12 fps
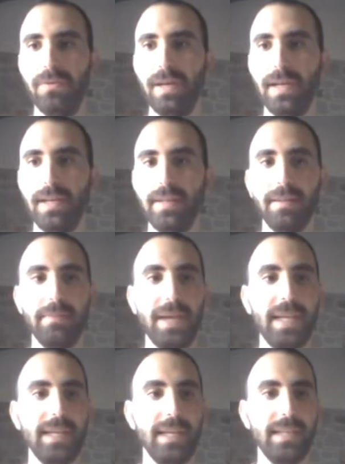And the
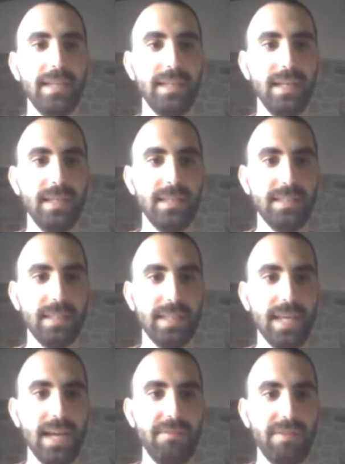main idea is
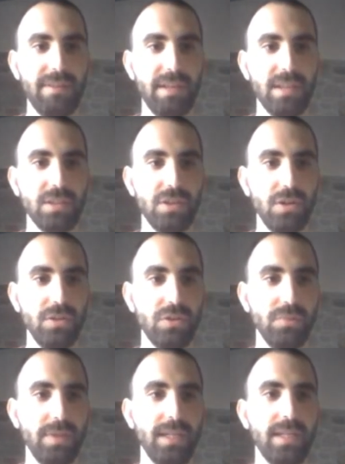that everything is going
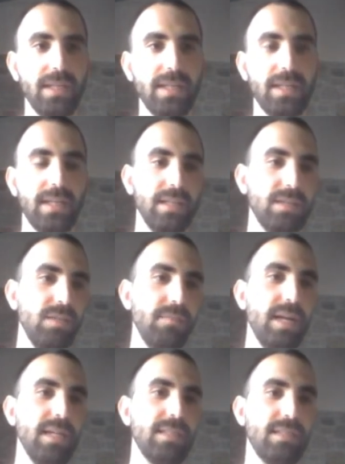to be
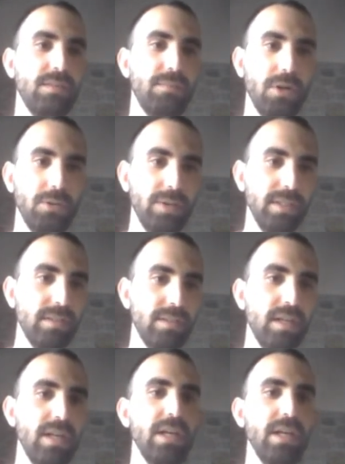customized components,